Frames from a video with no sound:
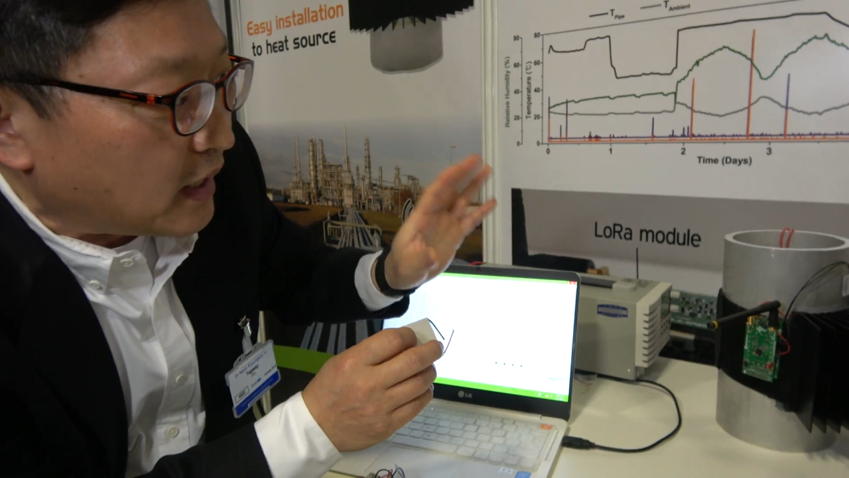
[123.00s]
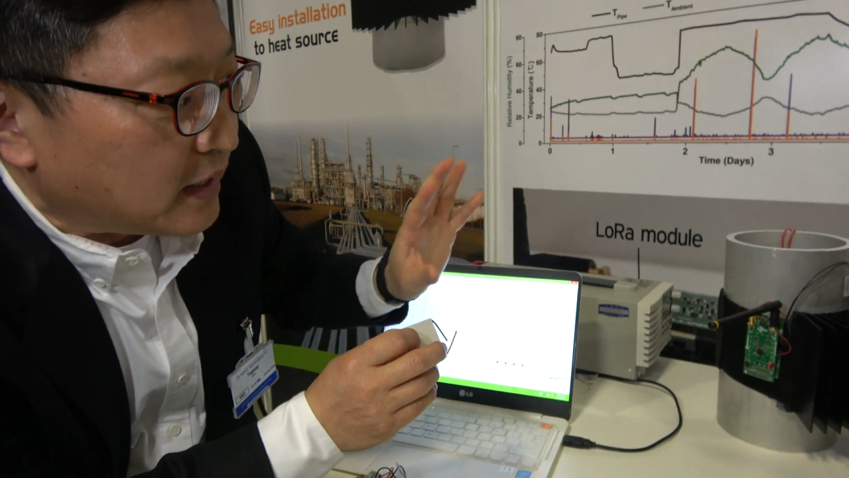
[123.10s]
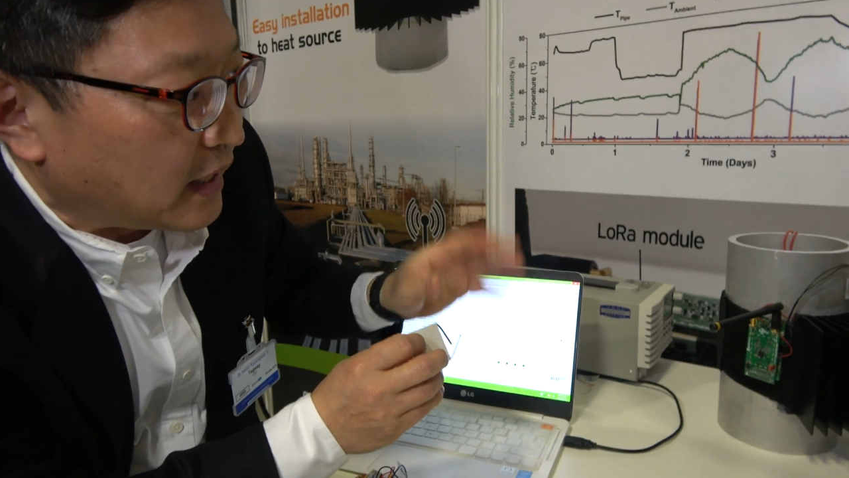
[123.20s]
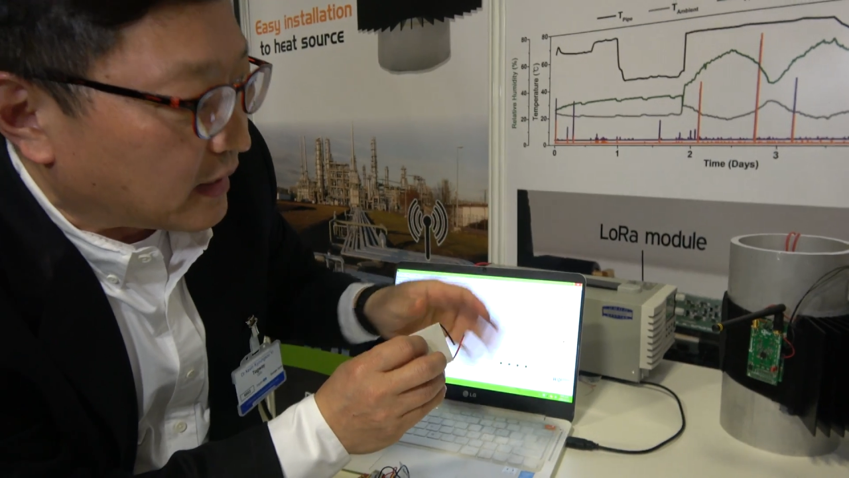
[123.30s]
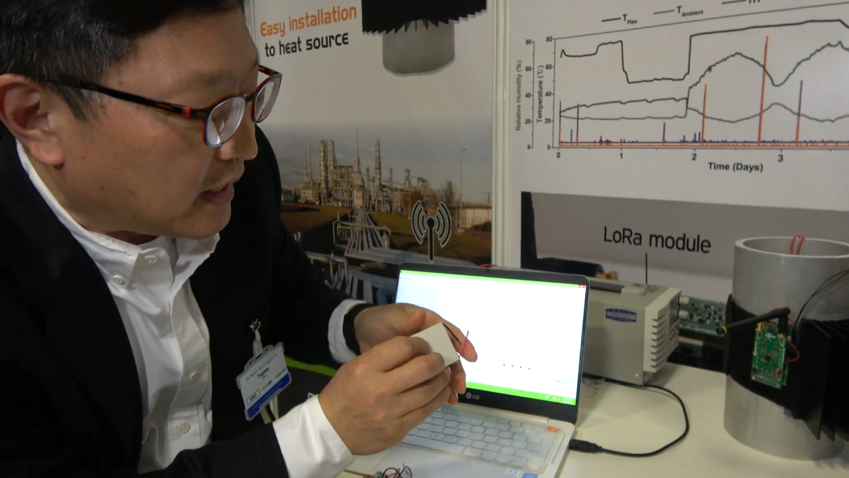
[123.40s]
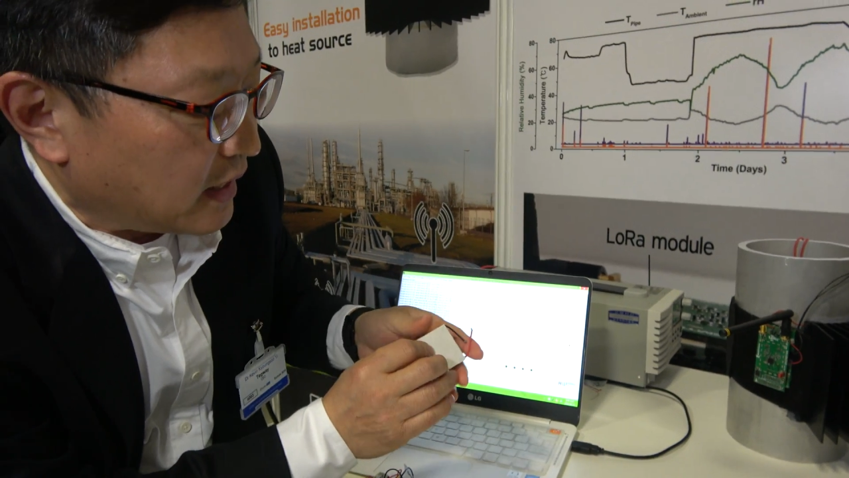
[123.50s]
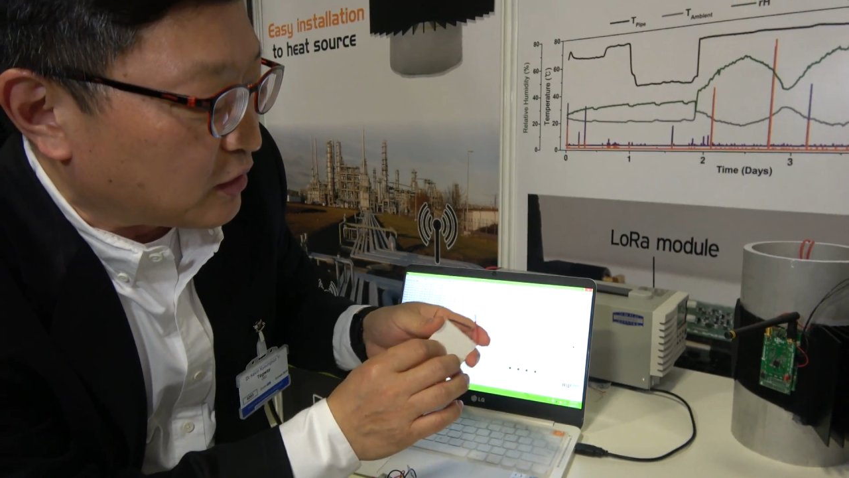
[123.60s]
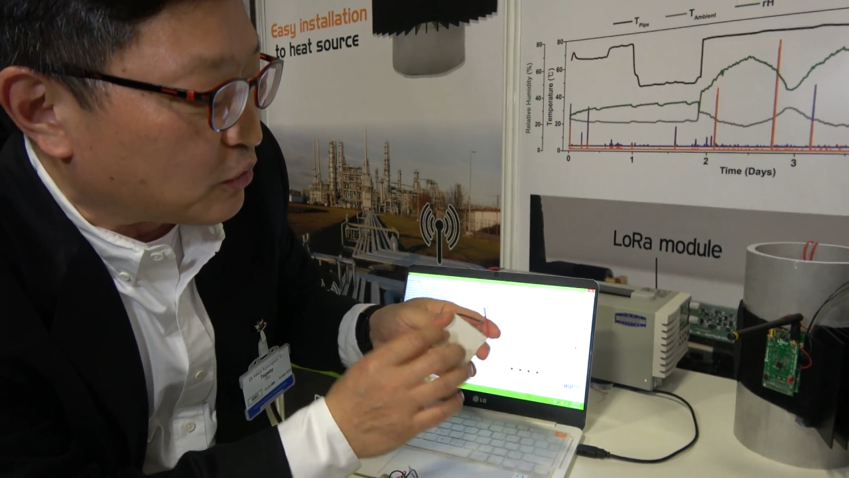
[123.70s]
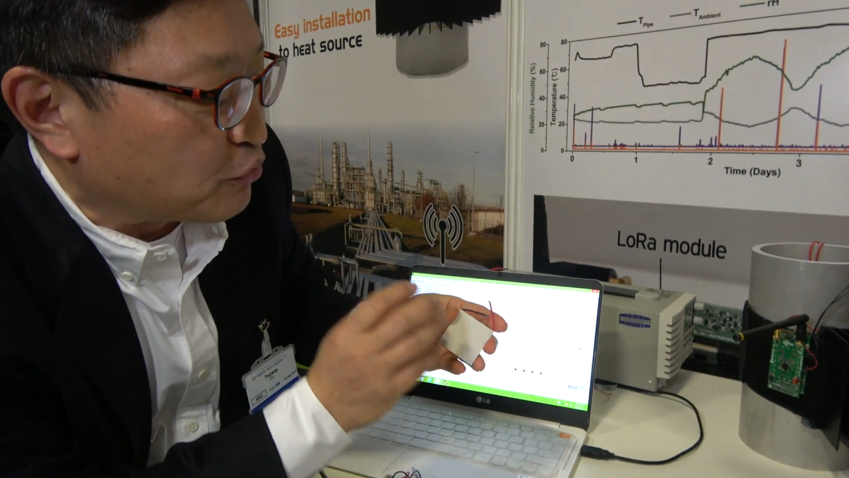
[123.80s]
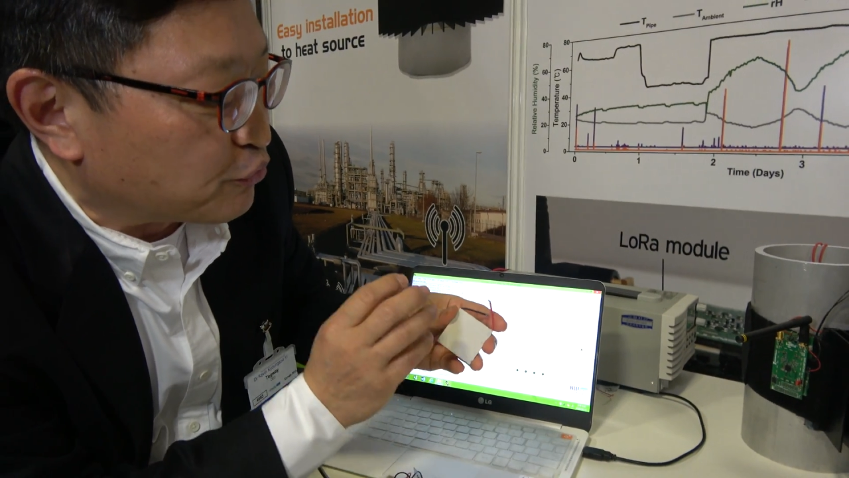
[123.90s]
cannot get
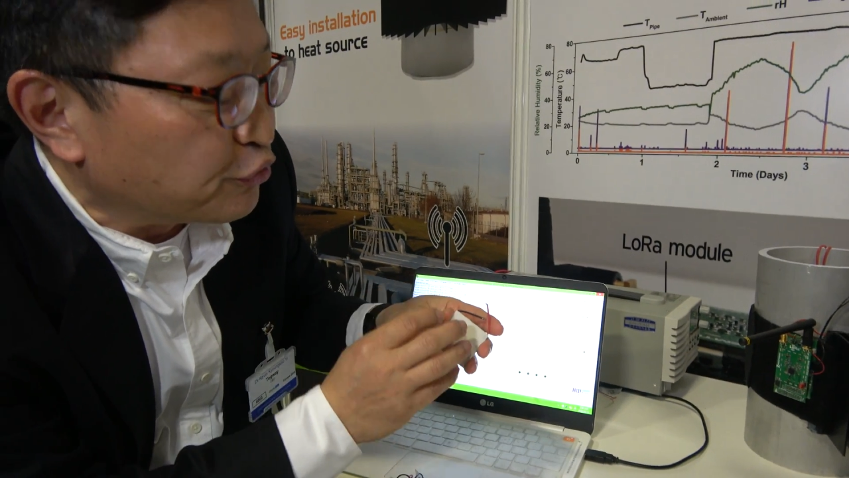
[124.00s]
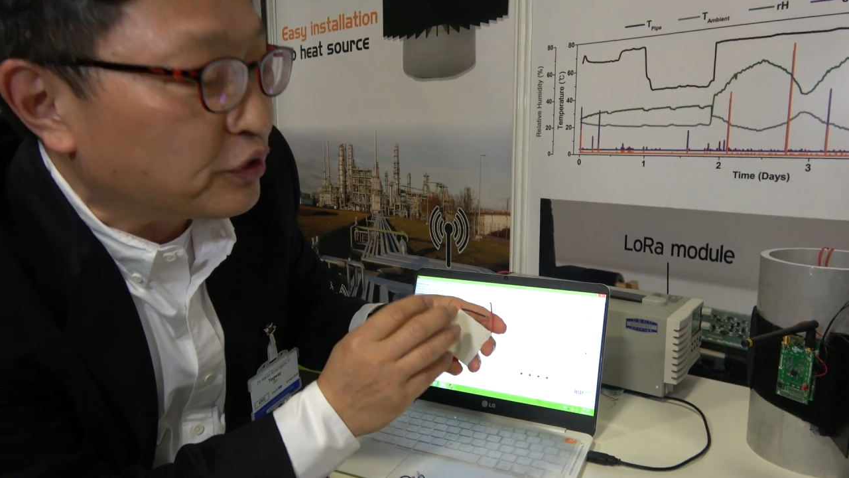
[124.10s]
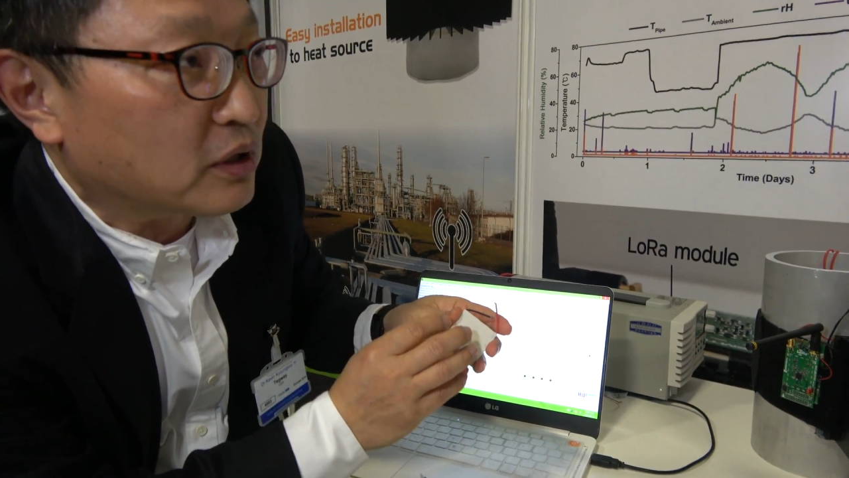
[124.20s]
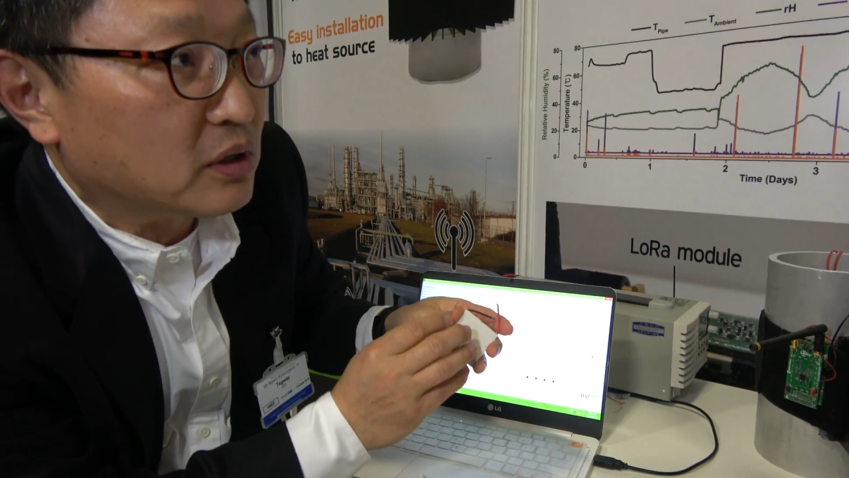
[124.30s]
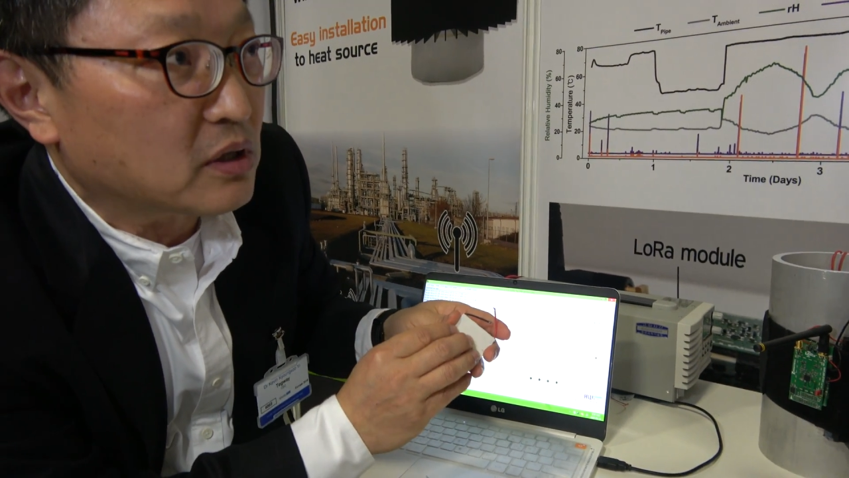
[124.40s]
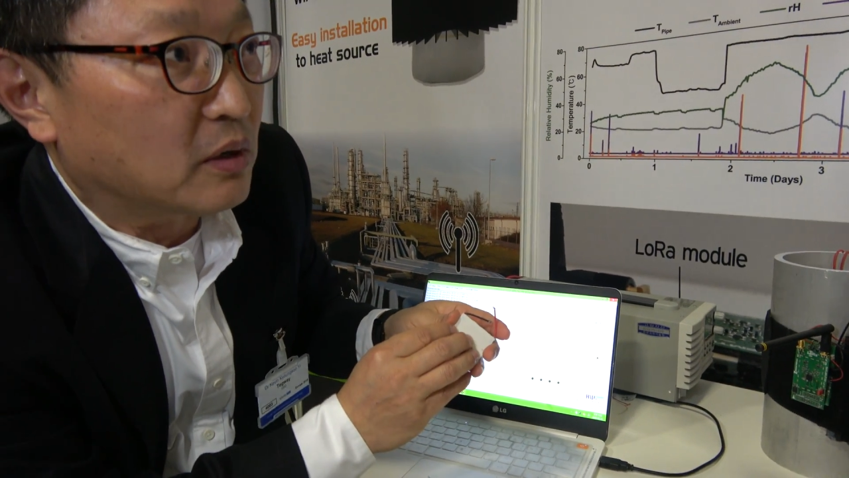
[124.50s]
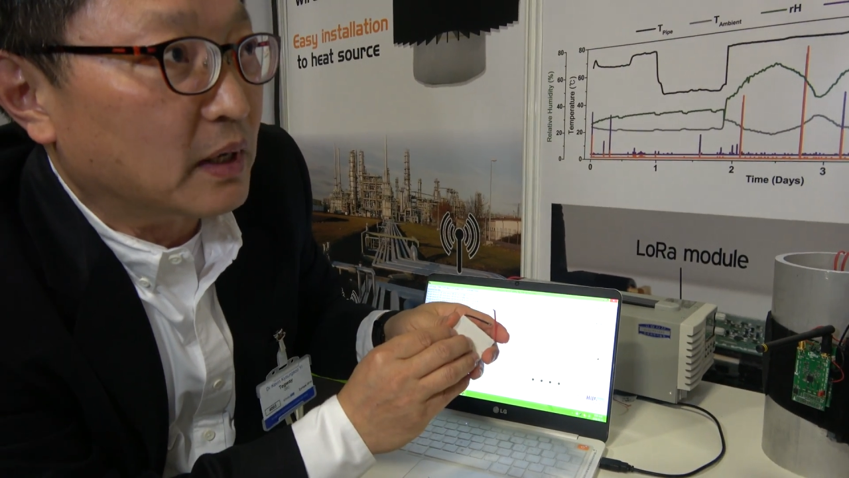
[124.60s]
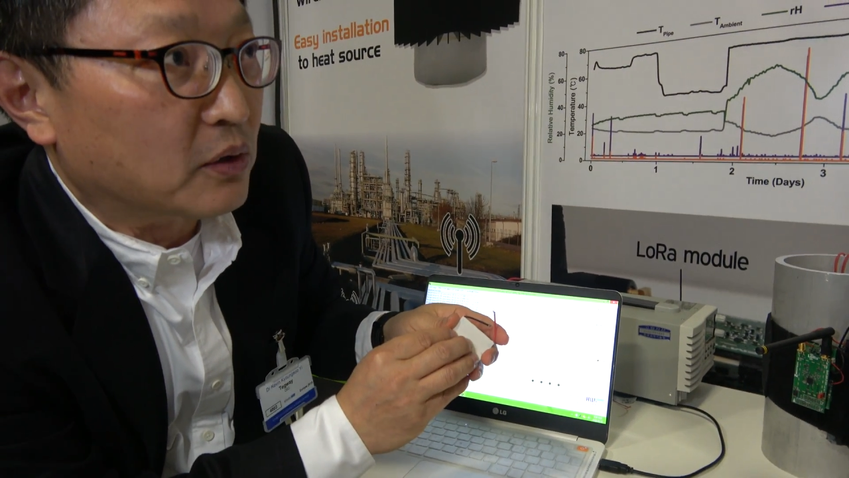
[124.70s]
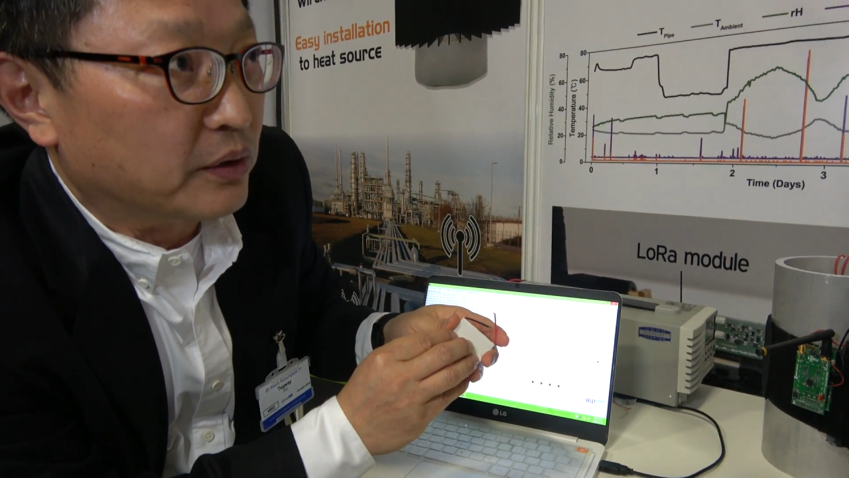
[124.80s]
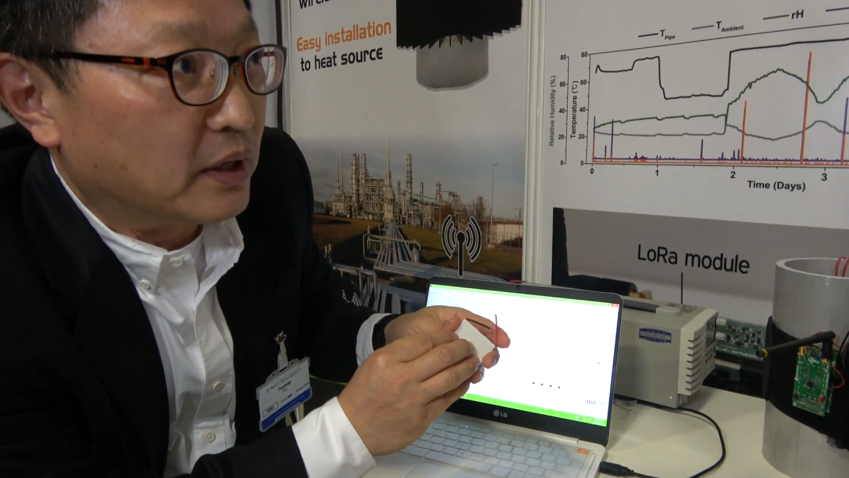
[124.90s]
good
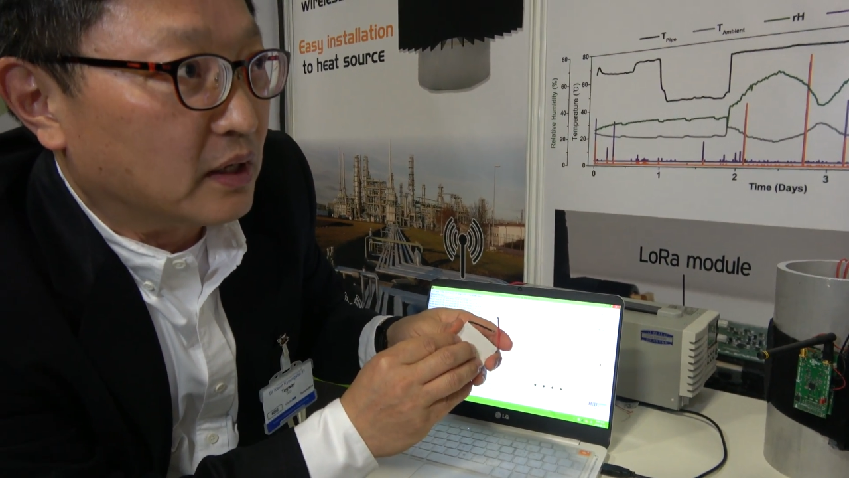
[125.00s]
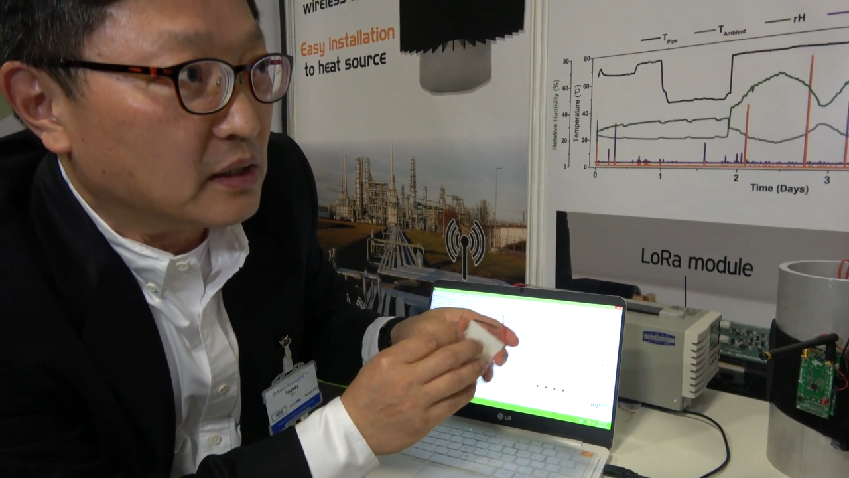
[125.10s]
thermal contact.